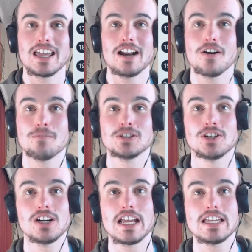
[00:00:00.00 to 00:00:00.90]
get an
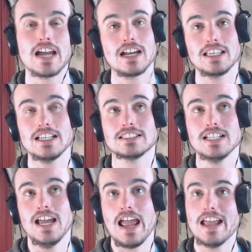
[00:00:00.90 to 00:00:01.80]
opportunity. Yankees
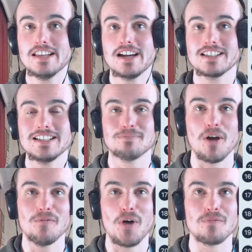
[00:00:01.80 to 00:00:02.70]

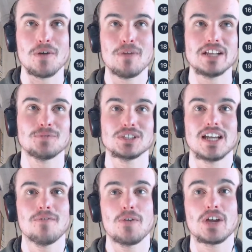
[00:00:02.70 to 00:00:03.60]
both off the bench for
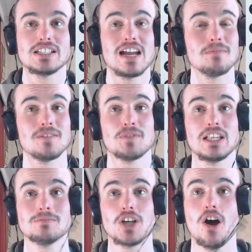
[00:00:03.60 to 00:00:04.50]
South Africa. Damien
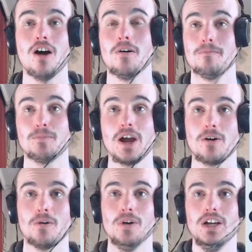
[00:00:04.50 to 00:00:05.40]
Valenza, Owen
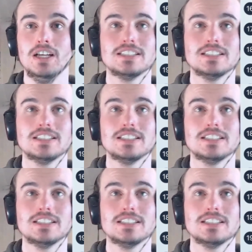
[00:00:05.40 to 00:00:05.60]
Farrell.